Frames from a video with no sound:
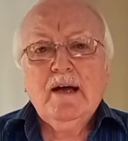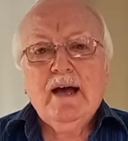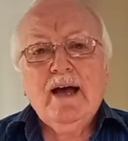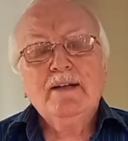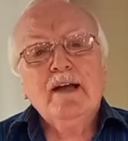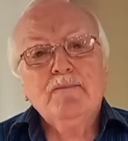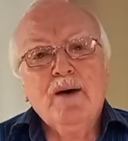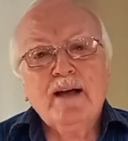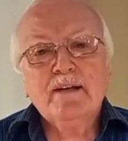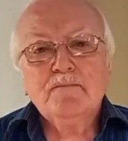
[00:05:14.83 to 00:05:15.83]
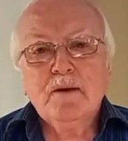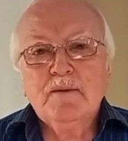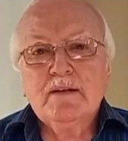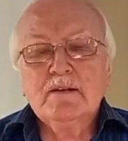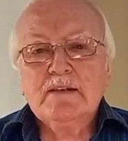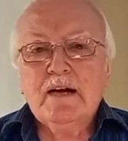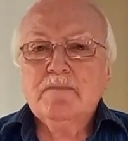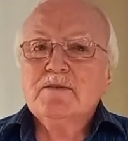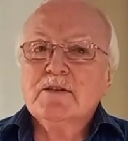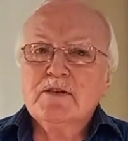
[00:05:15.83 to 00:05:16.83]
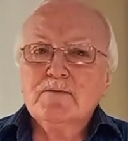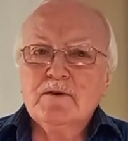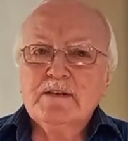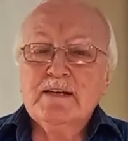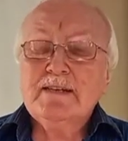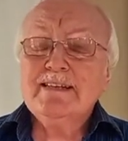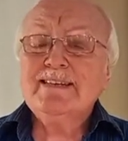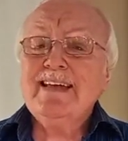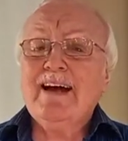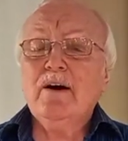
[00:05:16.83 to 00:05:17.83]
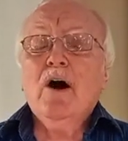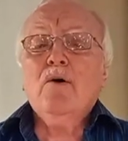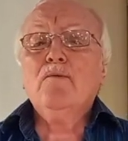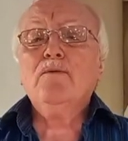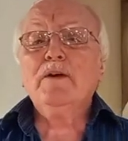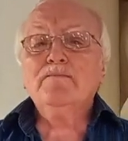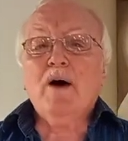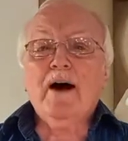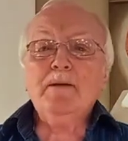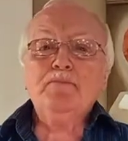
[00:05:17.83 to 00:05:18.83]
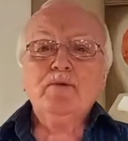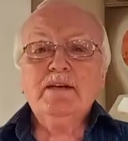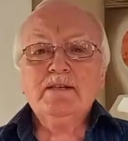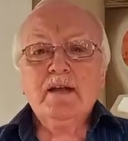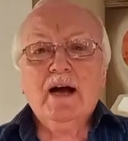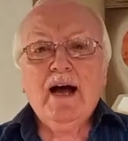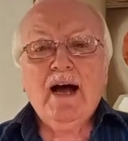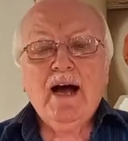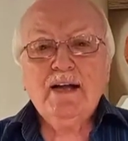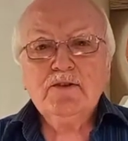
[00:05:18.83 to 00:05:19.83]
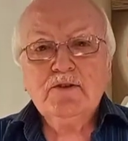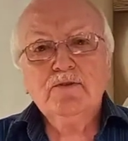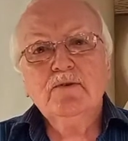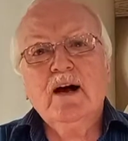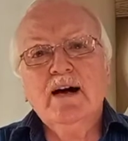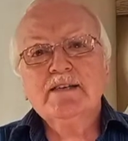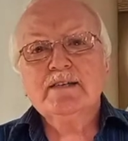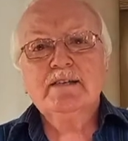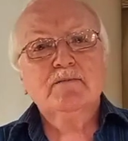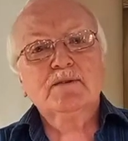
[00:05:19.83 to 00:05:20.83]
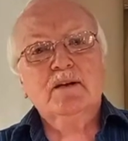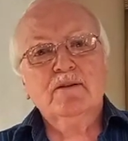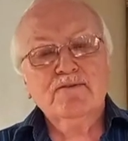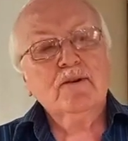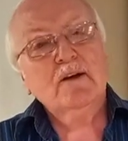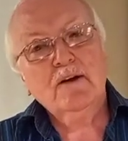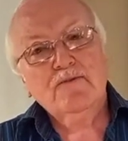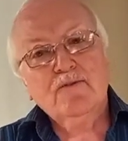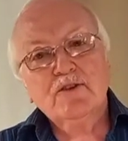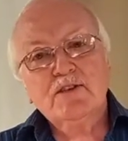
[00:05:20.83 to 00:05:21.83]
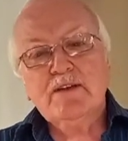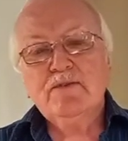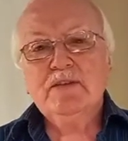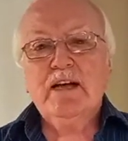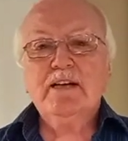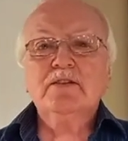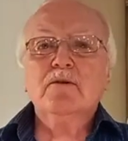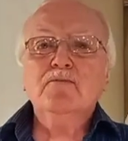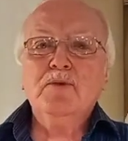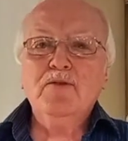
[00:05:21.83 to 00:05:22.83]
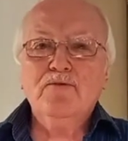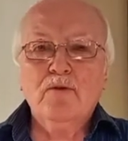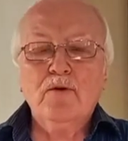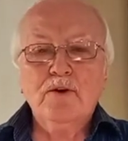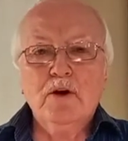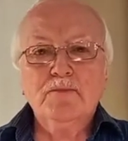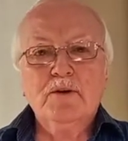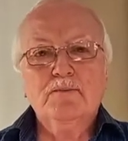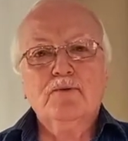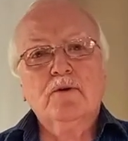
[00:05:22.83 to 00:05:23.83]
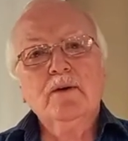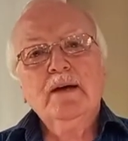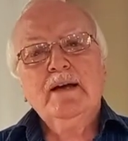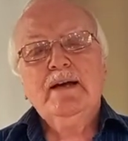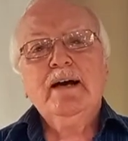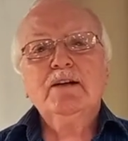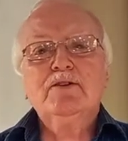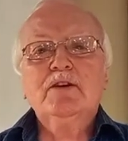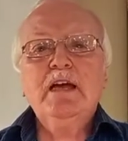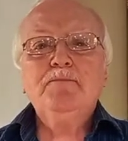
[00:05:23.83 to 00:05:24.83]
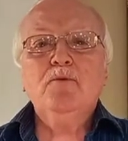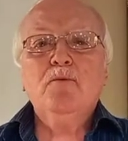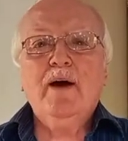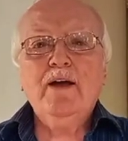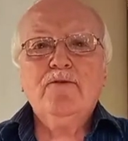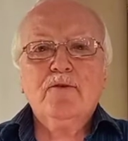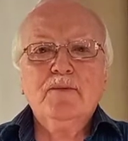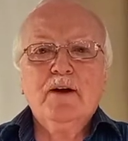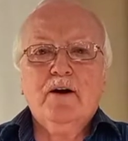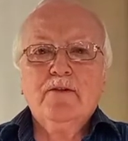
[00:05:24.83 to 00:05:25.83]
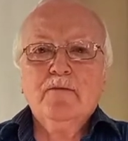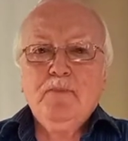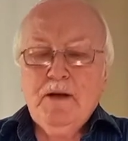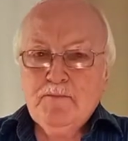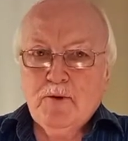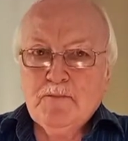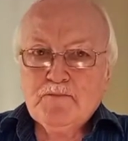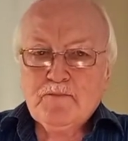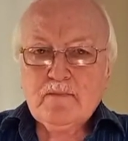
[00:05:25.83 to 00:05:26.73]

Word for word: And back in biblical times, this is what they did. Now, the high priest had to isolate himself for seven days before Yom Kippur. He had to keep away from the other people.